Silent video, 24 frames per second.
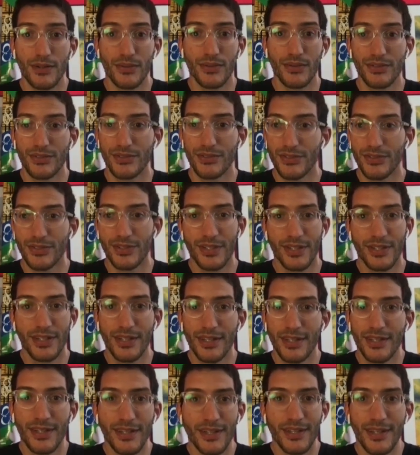it was, wow.
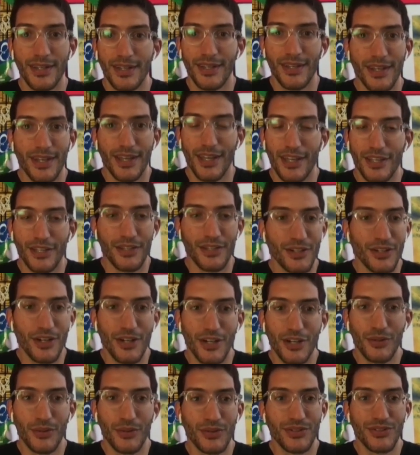you know,
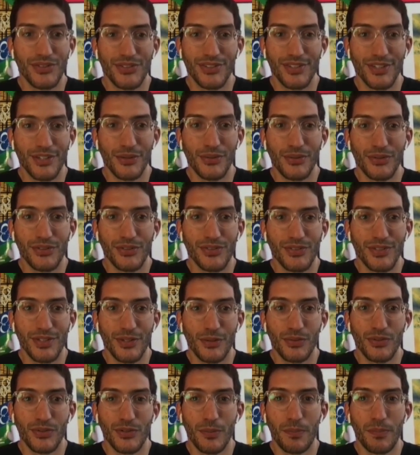it was it was it
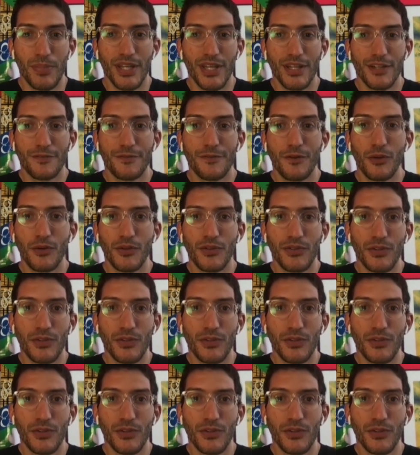was a big full